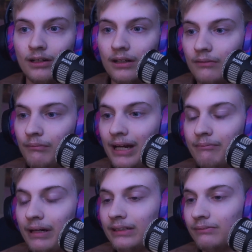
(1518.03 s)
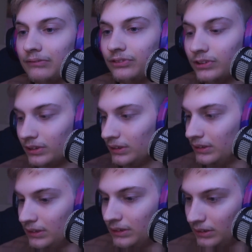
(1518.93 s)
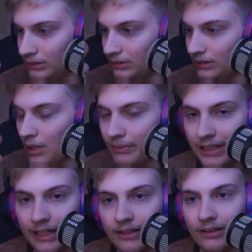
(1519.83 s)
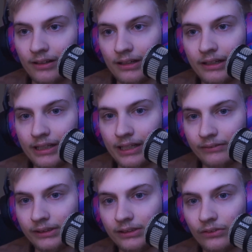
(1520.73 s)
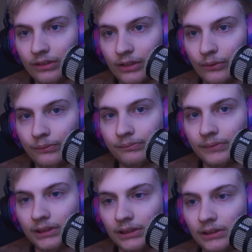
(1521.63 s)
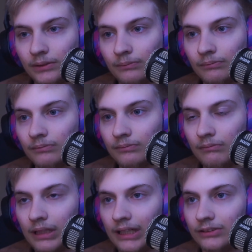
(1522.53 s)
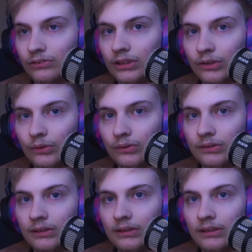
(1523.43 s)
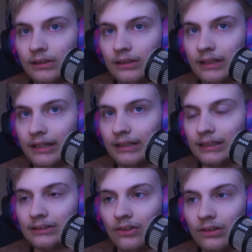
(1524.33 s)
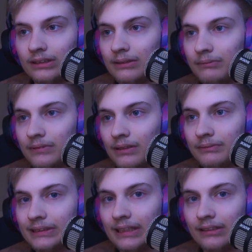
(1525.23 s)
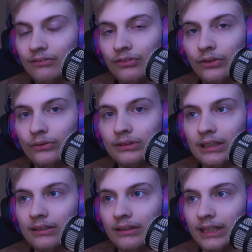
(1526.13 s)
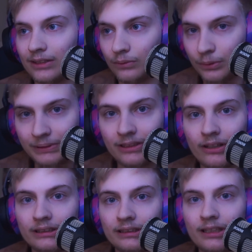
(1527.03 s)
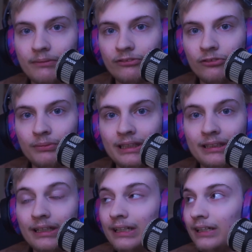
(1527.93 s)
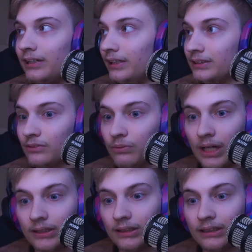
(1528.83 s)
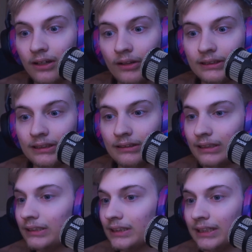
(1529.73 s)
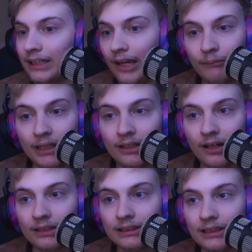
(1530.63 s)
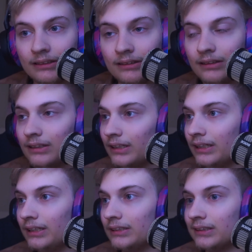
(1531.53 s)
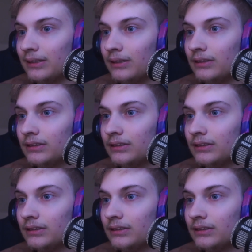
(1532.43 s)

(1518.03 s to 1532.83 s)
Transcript: My my my future is up in the air, and I really don't know. Um, but I do know that as long as I'm I'm staying afloat, there will be content coming from me. Is it Rocket League content? Is it gaming content? Is it